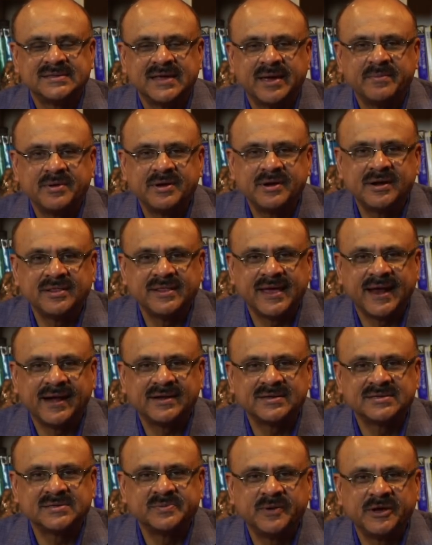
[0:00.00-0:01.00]
summer in
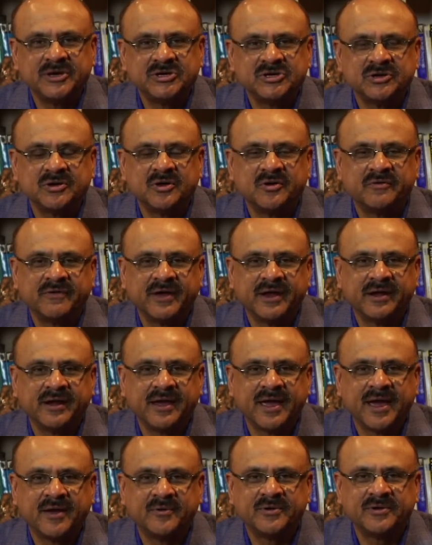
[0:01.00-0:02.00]
anticipation of
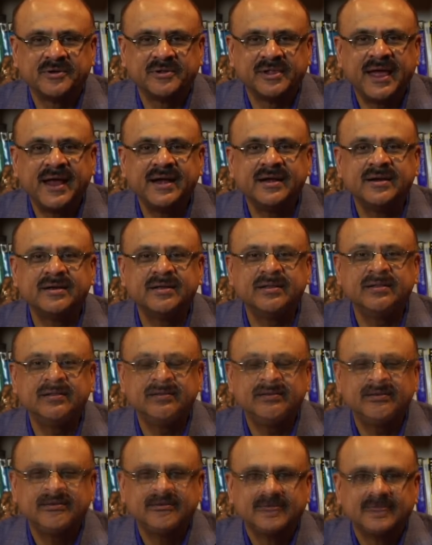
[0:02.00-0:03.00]
heading out to London,